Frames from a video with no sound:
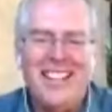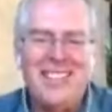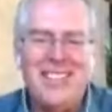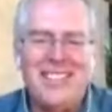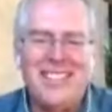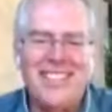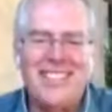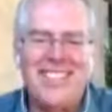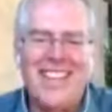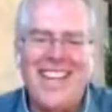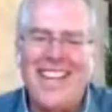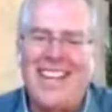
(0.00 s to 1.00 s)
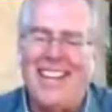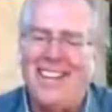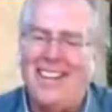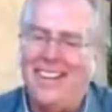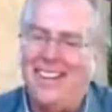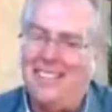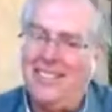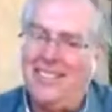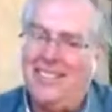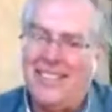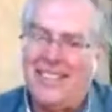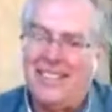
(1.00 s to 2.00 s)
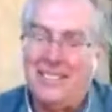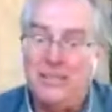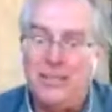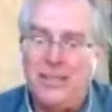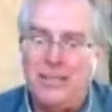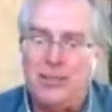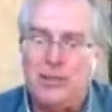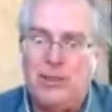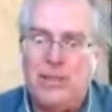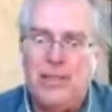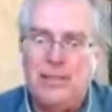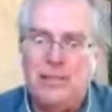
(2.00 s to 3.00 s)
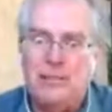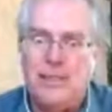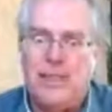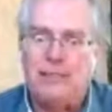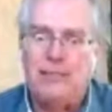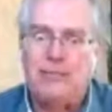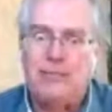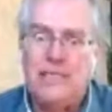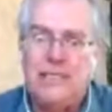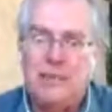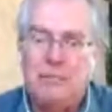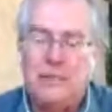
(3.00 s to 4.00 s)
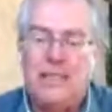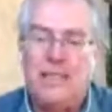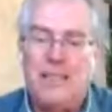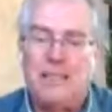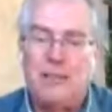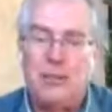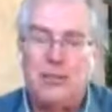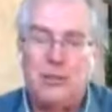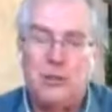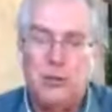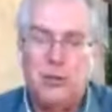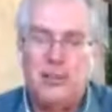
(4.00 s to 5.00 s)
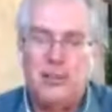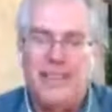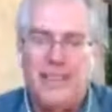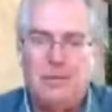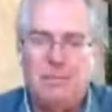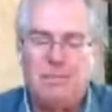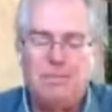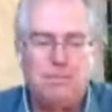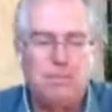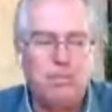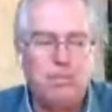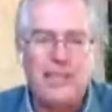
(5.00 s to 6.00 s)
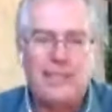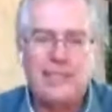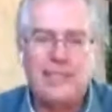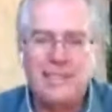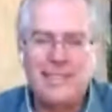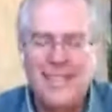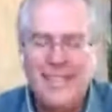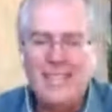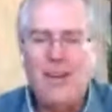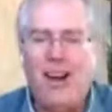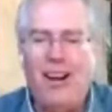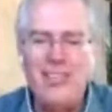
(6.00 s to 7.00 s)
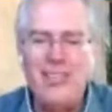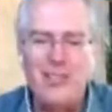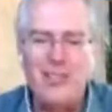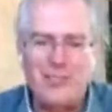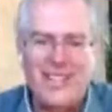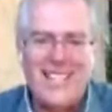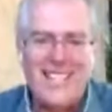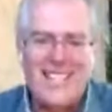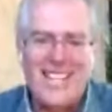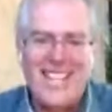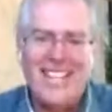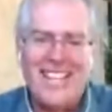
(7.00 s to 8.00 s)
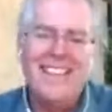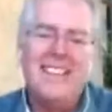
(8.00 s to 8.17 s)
she's gonna say, Erik, we have two kids. We have to feed them. They need to go to school. They need braces. Right. Are you crazy?